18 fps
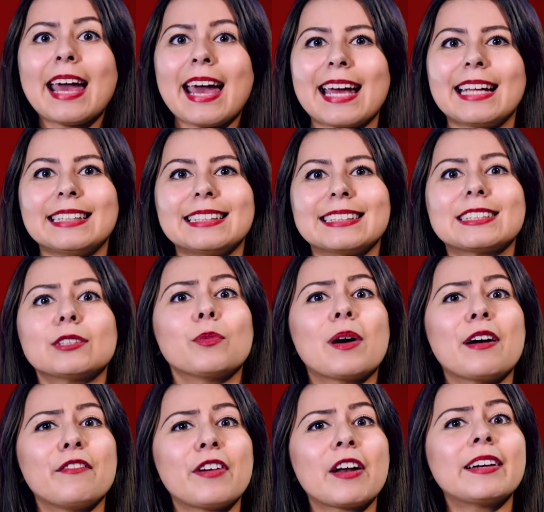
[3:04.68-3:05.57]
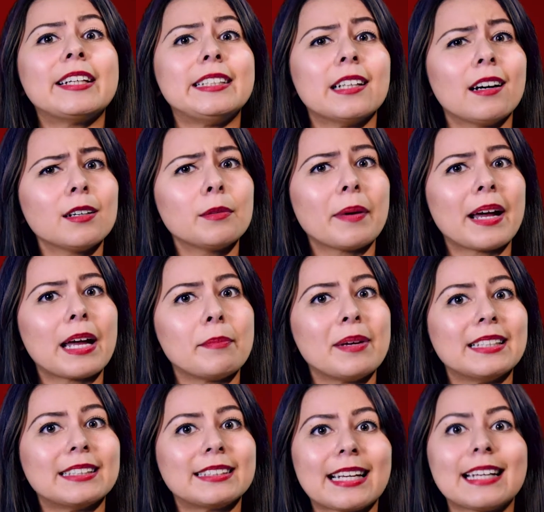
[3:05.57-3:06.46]
Hence, why very young
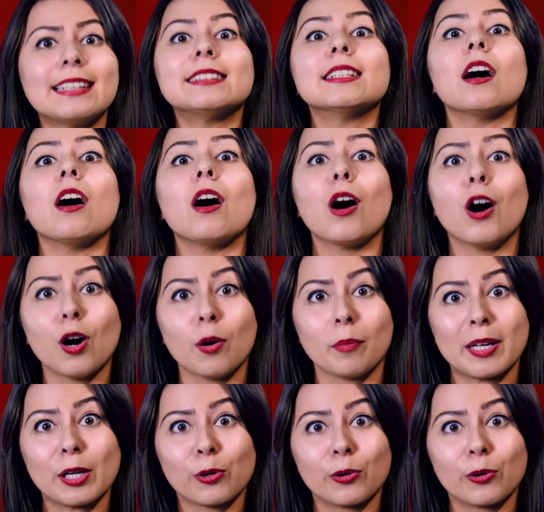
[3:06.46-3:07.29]
babies tend to army